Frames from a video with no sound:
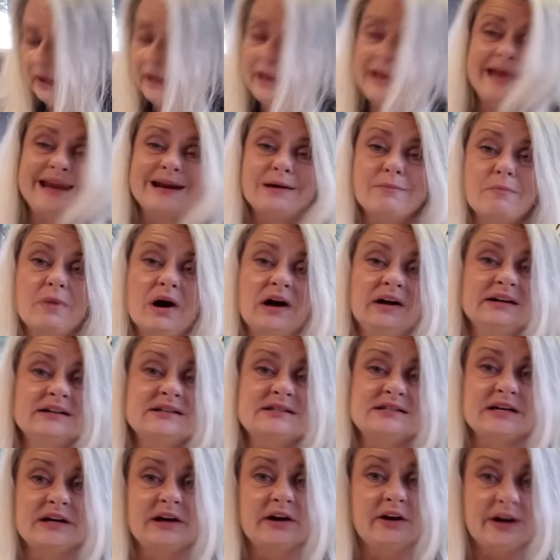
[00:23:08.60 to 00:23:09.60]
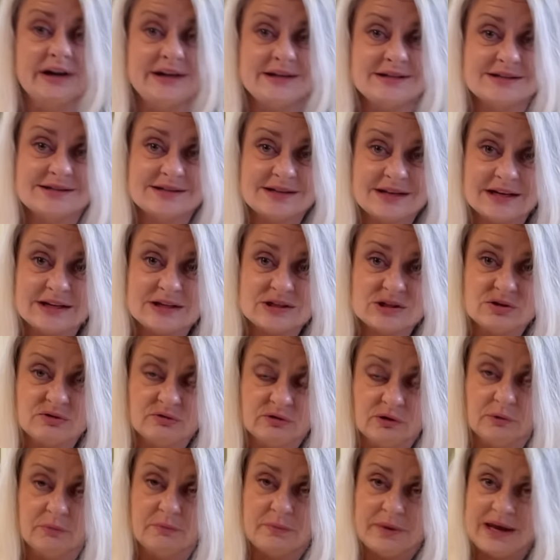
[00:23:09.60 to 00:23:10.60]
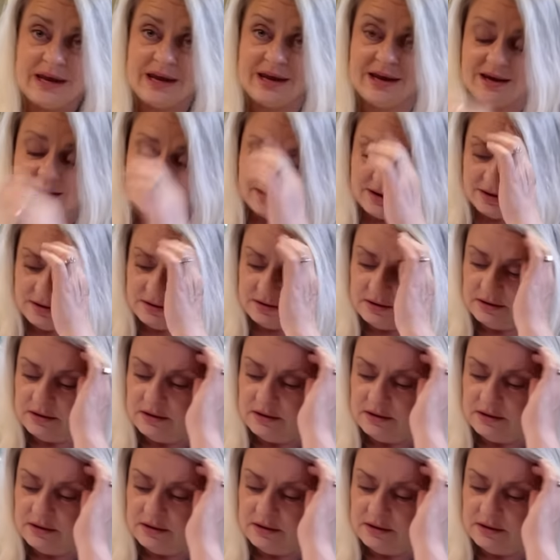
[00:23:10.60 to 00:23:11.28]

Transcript: in a monetary sense, for me,